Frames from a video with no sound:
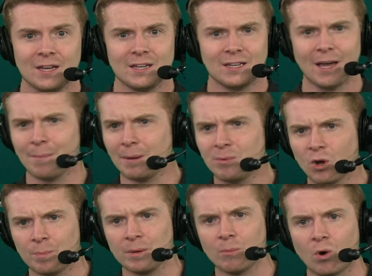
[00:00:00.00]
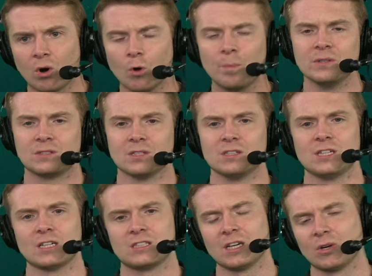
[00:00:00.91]
yeah, maybe I'll be more open to the
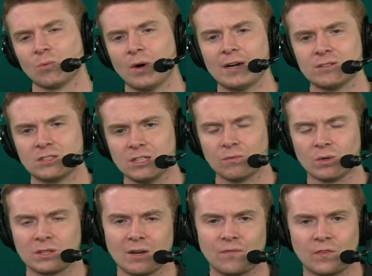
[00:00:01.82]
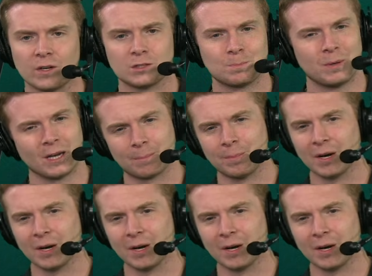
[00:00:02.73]
Jets taking wide receiver with that first pick.